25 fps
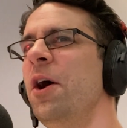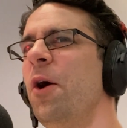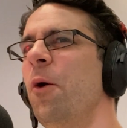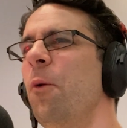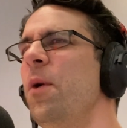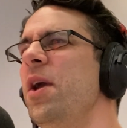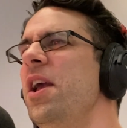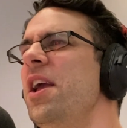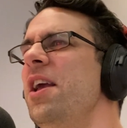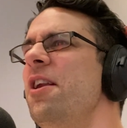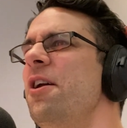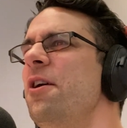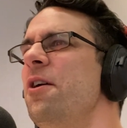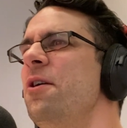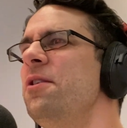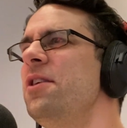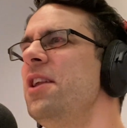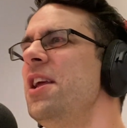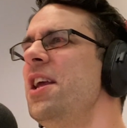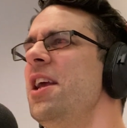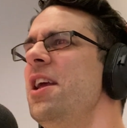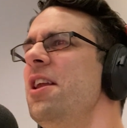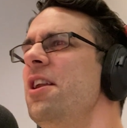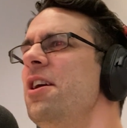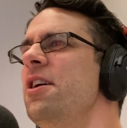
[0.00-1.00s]
We don't
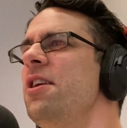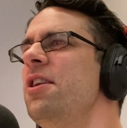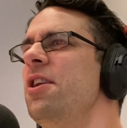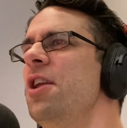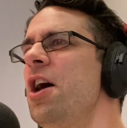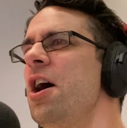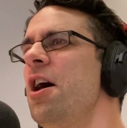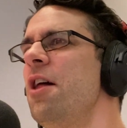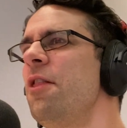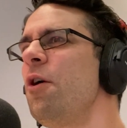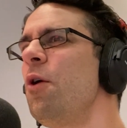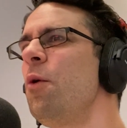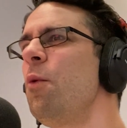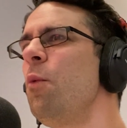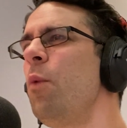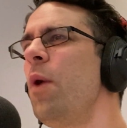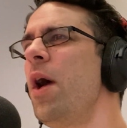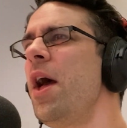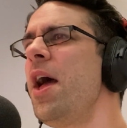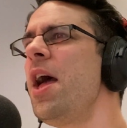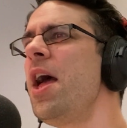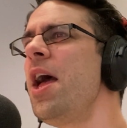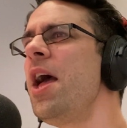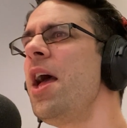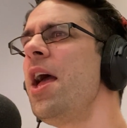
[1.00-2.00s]
need another
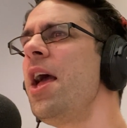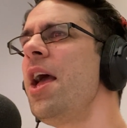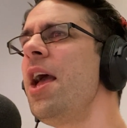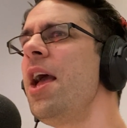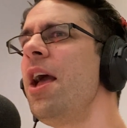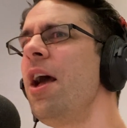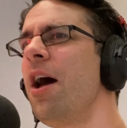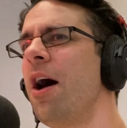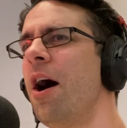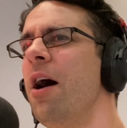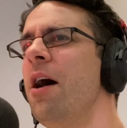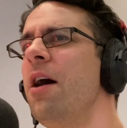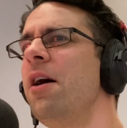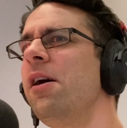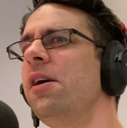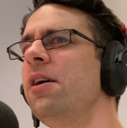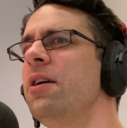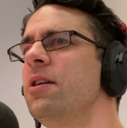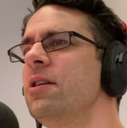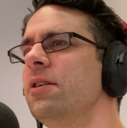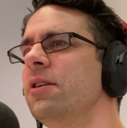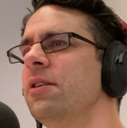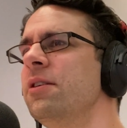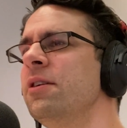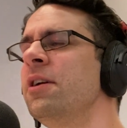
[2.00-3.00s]
way,
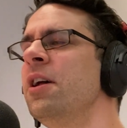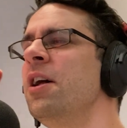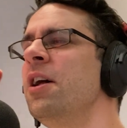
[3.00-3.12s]
huh?